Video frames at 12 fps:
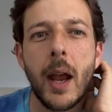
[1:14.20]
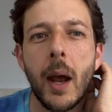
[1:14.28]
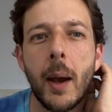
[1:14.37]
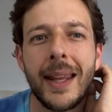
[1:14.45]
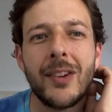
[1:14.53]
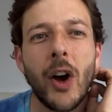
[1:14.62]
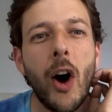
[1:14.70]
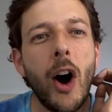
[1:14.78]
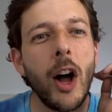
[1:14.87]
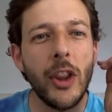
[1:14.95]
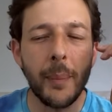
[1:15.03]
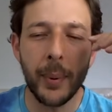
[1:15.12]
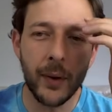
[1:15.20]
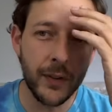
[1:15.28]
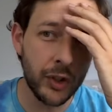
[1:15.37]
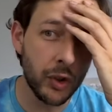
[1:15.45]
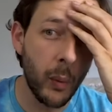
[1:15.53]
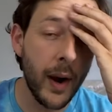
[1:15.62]
He's on the
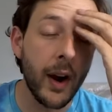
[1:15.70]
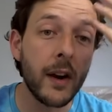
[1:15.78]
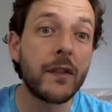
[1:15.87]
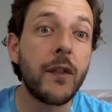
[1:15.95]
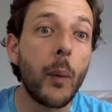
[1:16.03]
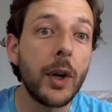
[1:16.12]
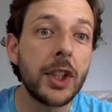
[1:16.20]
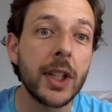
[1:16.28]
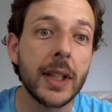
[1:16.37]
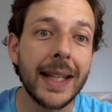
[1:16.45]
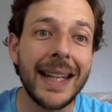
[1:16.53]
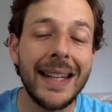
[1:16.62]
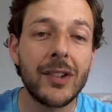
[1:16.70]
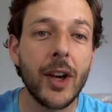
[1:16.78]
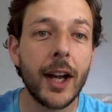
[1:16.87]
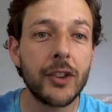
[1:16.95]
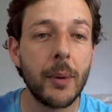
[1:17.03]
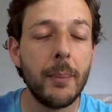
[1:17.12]
perfect square. Unfortunately, he's
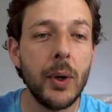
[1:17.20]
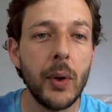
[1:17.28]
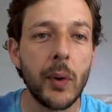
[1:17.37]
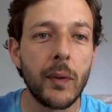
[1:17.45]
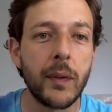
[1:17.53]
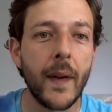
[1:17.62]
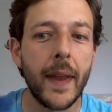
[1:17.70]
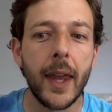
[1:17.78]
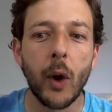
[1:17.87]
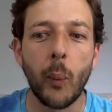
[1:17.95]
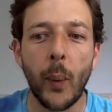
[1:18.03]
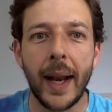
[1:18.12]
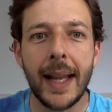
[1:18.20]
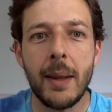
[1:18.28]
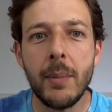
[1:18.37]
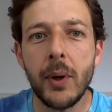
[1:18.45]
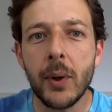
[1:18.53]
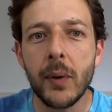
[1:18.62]
got to move. When he
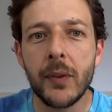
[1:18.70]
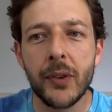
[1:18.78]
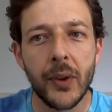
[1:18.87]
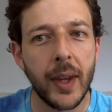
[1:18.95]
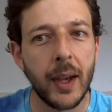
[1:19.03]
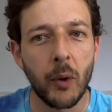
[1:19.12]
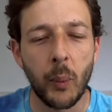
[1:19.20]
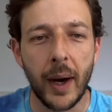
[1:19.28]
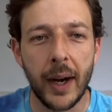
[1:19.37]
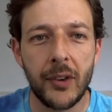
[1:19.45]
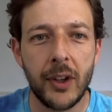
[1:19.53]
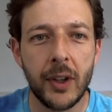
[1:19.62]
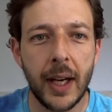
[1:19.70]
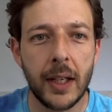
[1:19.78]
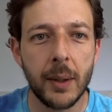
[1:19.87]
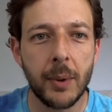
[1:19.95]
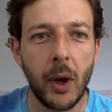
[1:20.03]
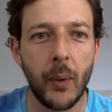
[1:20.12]
moves, where's he going to end
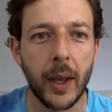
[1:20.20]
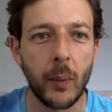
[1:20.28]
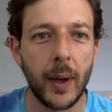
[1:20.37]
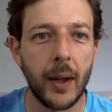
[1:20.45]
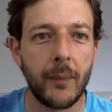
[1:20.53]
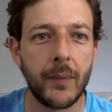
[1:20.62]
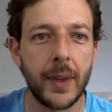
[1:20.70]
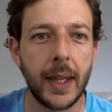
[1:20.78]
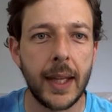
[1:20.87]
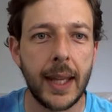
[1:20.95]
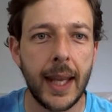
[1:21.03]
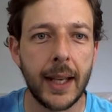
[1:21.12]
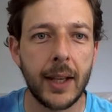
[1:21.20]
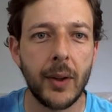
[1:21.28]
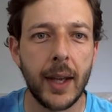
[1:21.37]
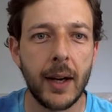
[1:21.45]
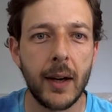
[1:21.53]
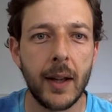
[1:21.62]
up going? Well, he can't go
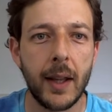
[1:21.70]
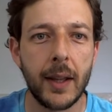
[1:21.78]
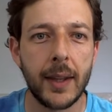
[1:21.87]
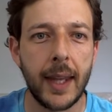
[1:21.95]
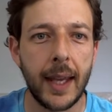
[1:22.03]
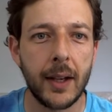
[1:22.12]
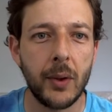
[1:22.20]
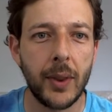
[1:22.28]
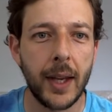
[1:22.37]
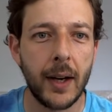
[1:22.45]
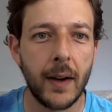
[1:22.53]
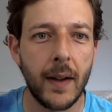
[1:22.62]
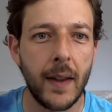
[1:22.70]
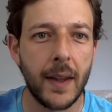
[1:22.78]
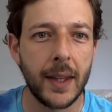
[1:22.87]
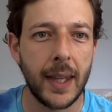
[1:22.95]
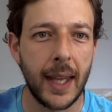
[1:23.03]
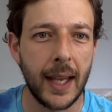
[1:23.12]
there, can't go there,
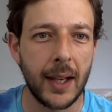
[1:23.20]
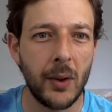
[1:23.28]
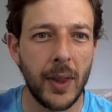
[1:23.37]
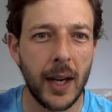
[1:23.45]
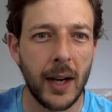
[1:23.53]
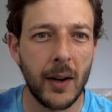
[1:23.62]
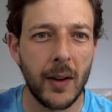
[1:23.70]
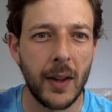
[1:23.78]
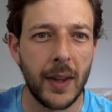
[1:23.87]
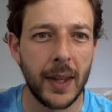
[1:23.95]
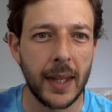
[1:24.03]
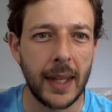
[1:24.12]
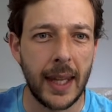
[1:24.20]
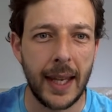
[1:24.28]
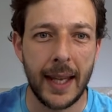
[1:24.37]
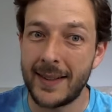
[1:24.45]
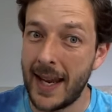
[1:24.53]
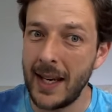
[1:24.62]
can't go there,
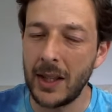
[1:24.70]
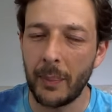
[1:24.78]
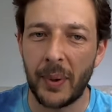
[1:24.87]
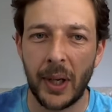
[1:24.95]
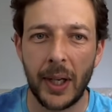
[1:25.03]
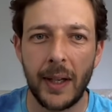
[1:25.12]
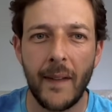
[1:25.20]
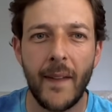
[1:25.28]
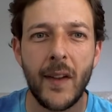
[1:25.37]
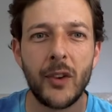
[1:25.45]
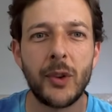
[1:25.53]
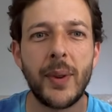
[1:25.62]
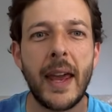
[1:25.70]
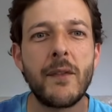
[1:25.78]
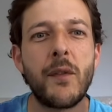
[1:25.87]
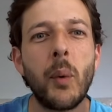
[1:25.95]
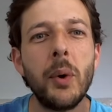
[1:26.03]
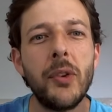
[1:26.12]
can't take the pawn. So
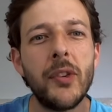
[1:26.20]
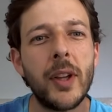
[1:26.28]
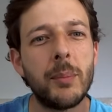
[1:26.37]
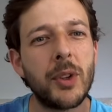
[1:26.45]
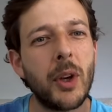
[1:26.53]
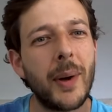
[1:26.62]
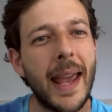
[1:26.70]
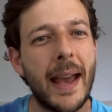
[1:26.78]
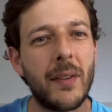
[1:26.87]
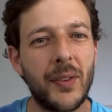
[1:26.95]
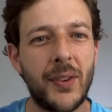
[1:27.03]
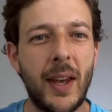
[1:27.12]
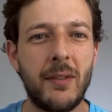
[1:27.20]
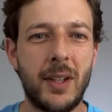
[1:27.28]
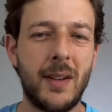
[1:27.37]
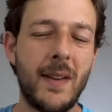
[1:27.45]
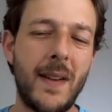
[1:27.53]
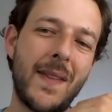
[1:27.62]
that forces him to go to f7.
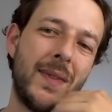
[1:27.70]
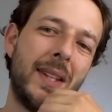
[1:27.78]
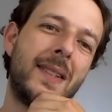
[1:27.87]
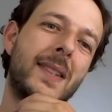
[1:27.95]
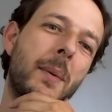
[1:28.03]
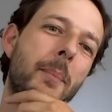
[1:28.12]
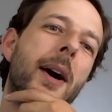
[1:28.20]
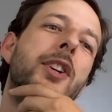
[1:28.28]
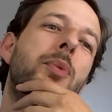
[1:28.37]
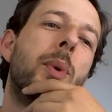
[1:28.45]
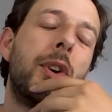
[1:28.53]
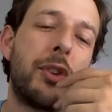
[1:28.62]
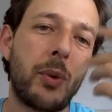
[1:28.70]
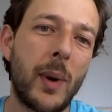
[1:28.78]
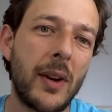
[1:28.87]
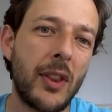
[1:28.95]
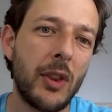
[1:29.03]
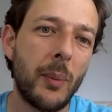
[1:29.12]
This is a much worse
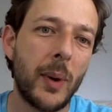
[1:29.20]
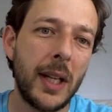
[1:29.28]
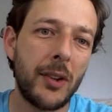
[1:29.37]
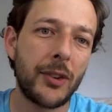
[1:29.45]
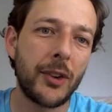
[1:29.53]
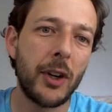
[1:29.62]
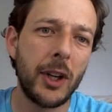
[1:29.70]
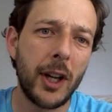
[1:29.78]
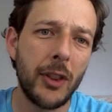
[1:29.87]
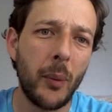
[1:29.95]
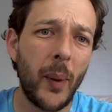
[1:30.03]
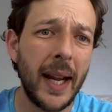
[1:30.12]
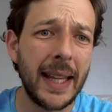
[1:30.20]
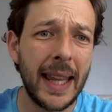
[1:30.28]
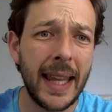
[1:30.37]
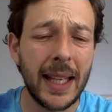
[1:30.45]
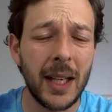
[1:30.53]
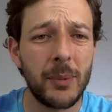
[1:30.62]
square than the one he started on. The white
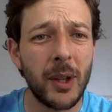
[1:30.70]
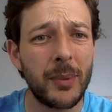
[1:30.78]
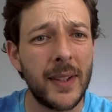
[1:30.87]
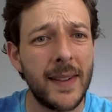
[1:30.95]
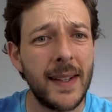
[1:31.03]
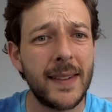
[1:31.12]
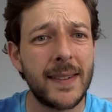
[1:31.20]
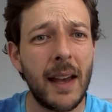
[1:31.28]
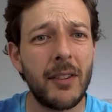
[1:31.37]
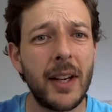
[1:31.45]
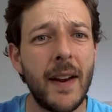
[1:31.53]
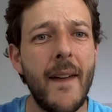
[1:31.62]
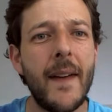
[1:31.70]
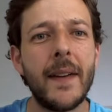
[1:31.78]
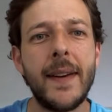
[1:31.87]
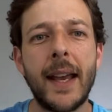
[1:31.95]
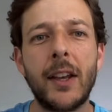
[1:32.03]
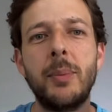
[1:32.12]
king comes up to d7.
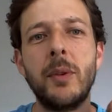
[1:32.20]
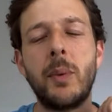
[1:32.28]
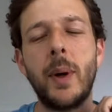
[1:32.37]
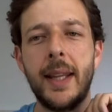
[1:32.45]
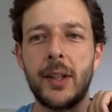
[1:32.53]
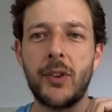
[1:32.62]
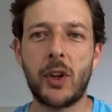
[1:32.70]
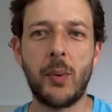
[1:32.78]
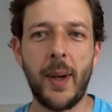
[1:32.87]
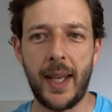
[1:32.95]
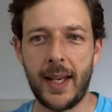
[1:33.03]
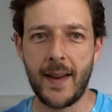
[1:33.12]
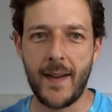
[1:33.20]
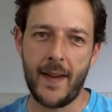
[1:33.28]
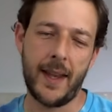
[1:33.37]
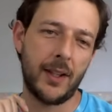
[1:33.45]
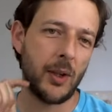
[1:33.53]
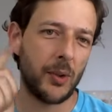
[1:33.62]
Next move, white gets a queen
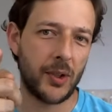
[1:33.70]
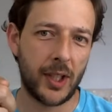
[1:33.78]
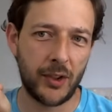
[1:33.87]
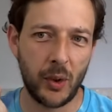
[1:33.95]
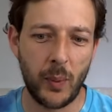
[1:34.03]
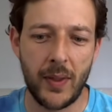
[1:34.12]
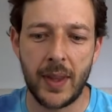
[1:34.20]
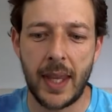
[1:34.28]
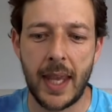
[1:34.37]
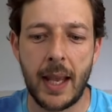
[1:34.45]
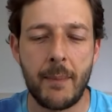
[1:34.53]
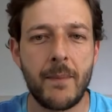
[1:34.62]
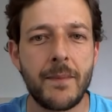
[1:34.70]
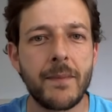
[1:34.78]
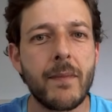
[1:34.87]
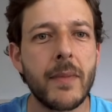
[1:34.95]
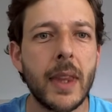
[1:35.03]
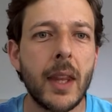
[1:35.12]
and goes on to win the game.
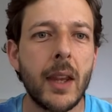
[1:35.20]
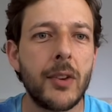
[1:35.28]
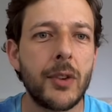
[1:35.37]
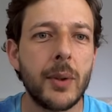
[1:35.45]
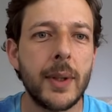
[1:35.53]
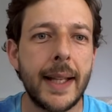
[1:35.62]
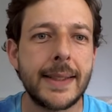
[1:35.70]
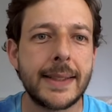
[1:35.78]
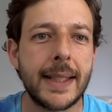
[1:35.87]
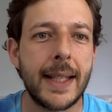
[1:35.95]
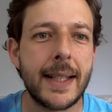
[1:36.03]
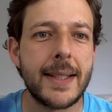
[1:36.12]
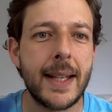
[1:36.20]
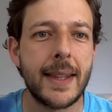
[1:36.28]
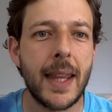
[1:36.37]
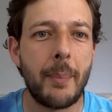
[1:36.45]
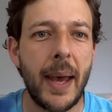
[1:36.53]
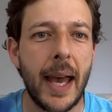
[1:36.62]
So let's take
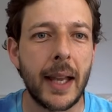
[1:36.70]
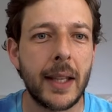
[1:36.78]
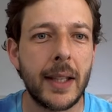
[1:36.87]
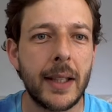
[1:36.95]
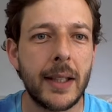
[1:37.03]
that back.